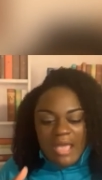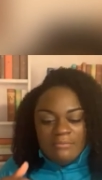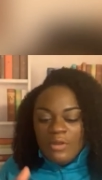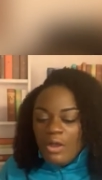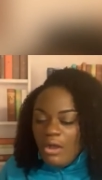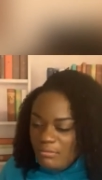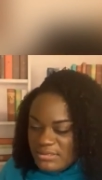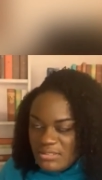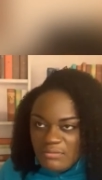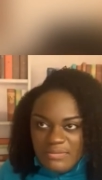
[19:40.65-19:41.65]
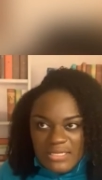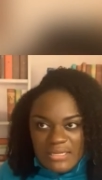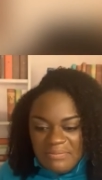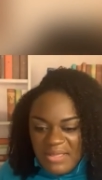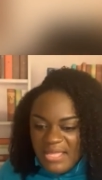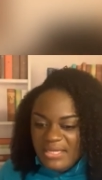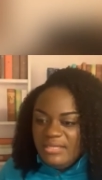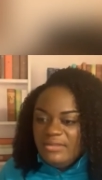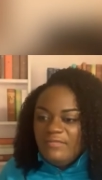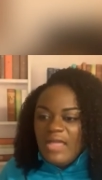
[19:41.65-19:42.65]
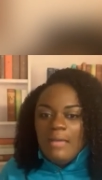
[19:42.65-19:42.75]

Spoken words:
I'm always going to be competitive.